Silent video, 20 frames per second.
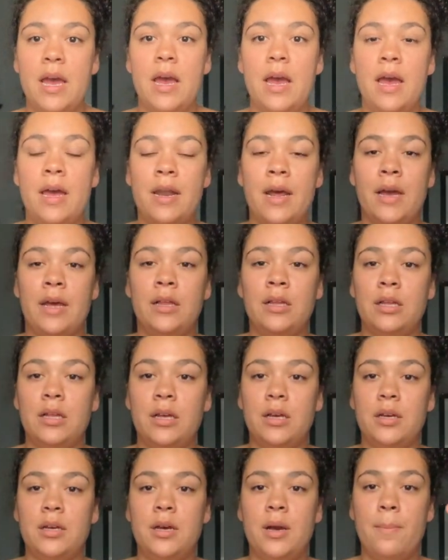and I
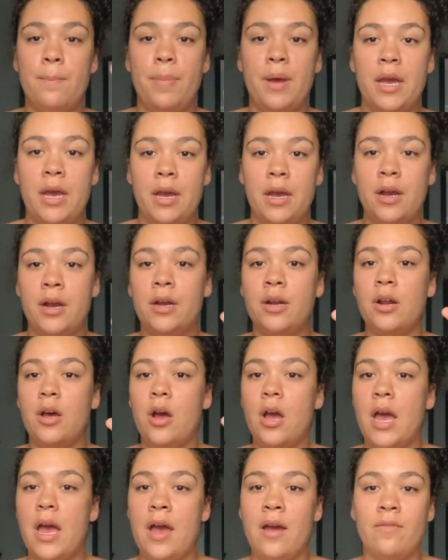compared
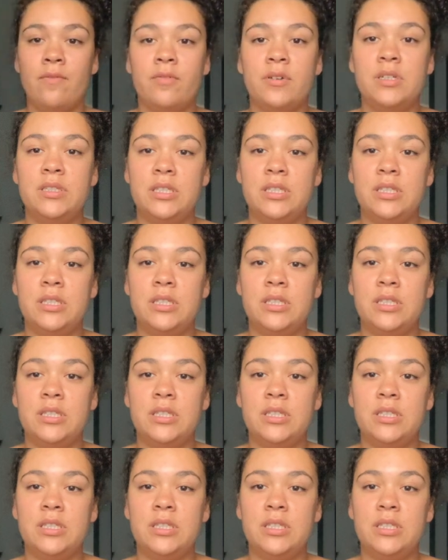every